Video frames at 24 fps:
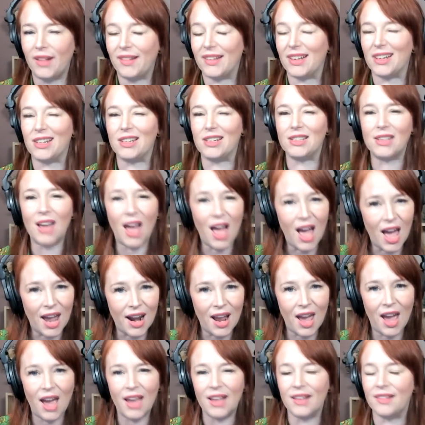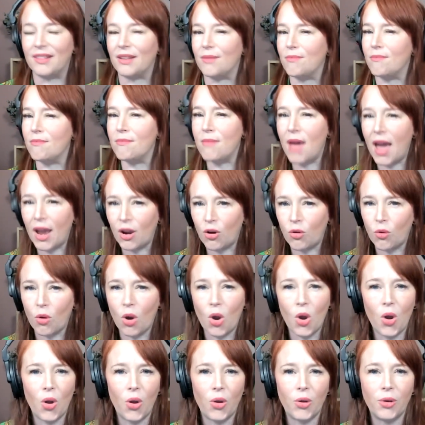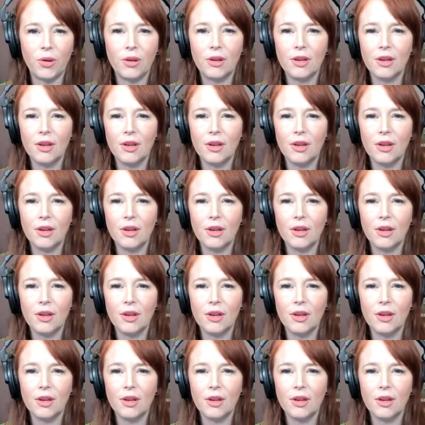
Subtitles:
Is it data? Is it macro?